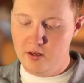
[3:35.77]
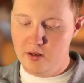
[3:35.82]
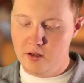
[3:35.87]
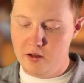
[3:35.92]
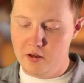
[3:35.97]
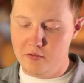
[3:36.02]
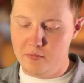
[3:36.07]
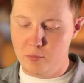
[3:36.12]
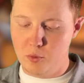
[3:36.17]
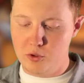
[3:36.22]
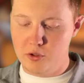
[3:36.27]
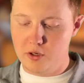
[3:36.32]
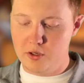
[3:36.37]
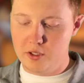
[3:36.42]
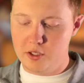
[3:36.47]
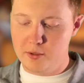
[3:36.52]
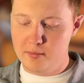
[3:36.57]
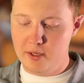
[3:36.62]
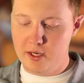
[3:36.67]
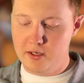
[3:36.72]
If more are
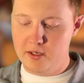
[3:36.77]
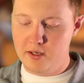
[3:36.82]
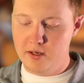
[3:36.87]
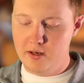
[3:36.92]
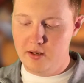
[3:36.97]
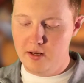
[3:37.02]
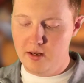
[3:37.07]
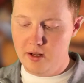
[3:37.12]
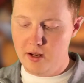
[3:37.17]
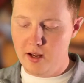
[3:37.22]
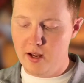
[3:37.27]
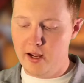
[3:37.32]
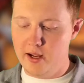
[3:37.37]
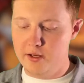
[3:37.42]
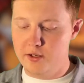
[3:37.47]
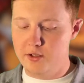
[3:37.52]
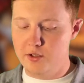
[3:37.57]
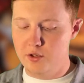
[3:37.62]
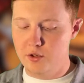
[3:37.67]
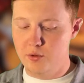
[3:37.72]
expected,
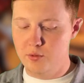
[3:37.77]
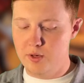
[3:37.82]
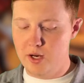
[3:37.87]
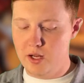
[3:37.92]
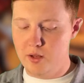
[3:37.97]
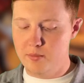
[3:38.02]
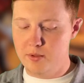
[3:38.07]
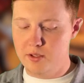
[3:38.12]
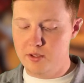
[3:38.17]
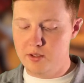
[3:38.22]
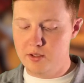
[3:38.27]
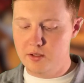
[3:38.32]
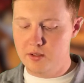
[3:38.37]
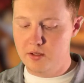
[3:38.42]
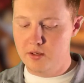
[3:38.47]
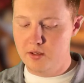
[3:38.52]
add 2 rabbits.